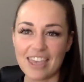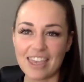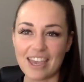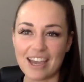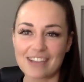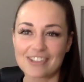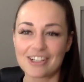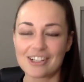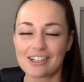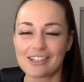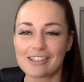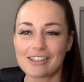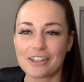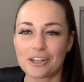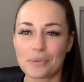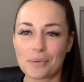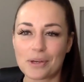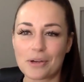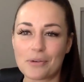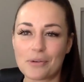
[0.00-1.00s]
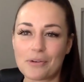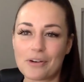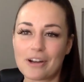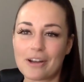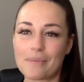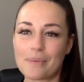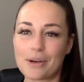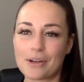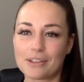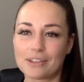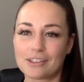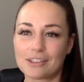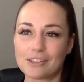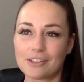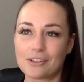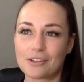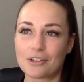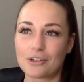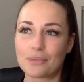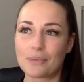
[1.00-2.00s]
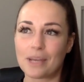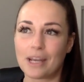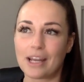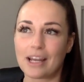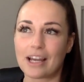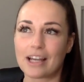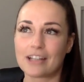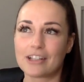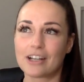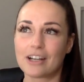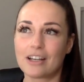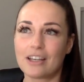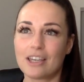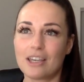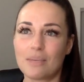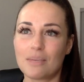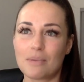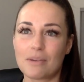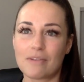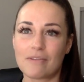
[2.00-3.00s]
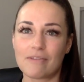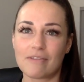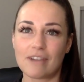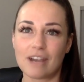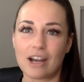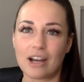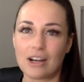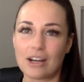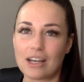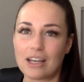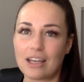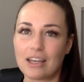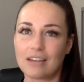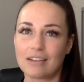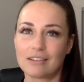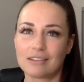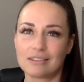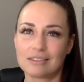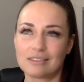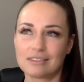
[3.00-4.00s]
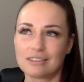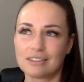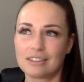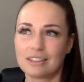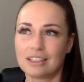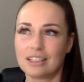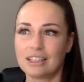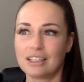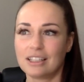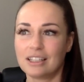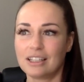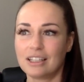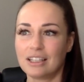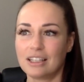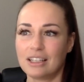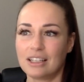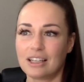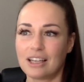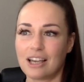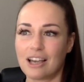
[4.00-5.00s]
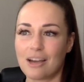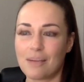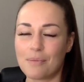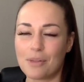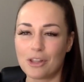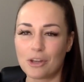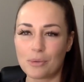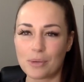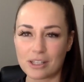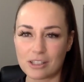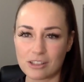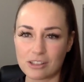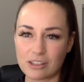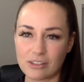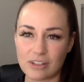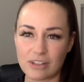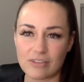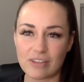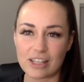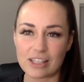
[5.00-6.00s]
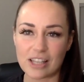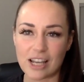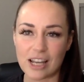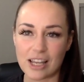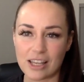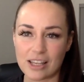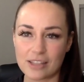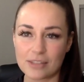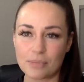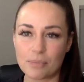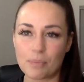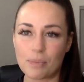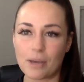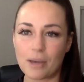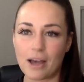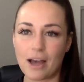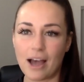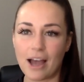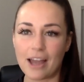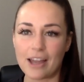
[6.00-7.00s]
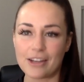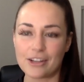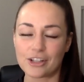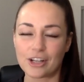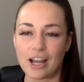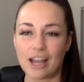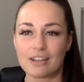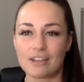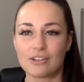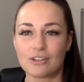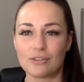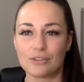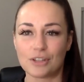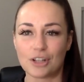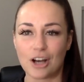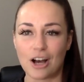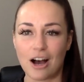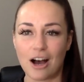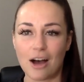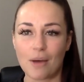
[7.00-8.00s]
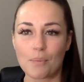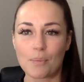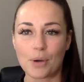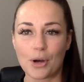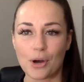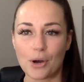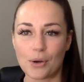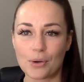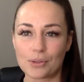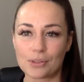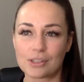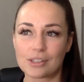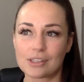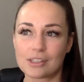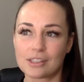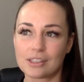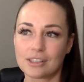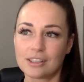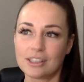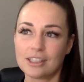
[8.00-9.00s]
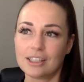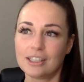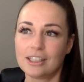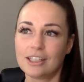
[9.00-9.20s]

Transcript: Yeah, it changes a little bit with what I post on social media. I try to keep it very, I'm a little bit conservative as it is, but I try to not post